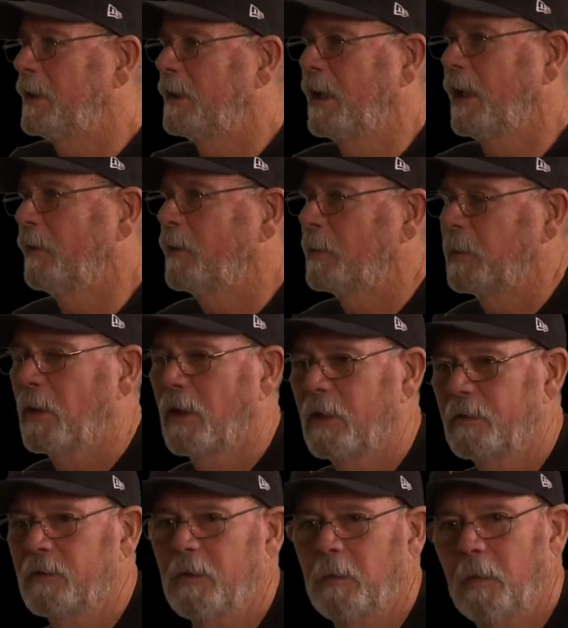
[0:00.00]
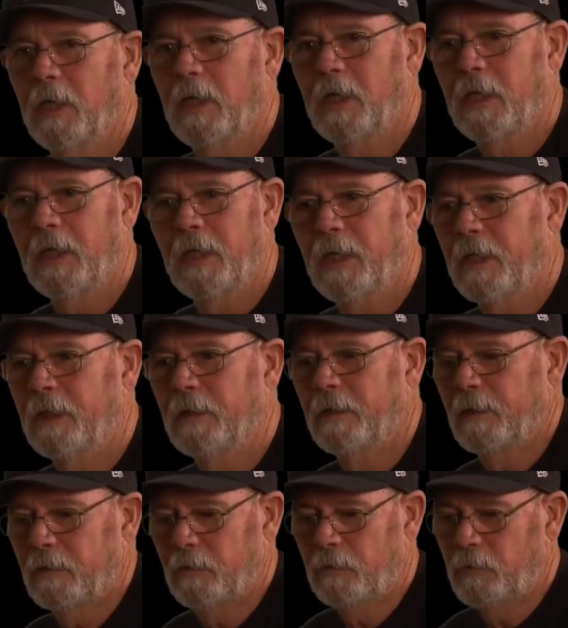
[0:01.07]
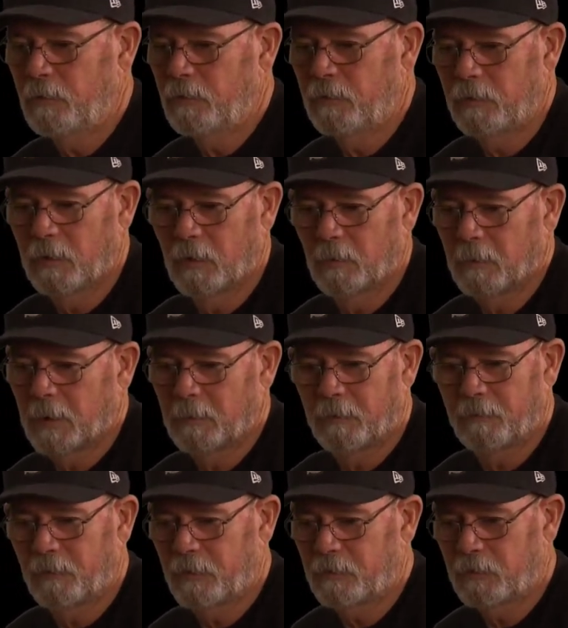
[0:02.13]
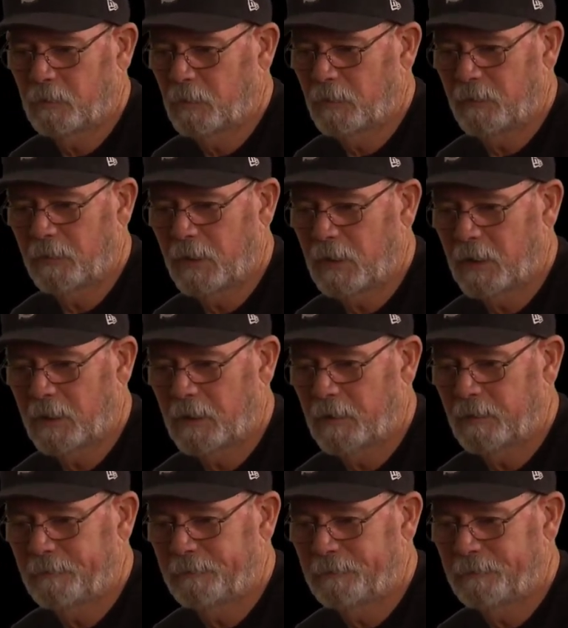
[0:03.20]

in anthropology by a who's, my professor was a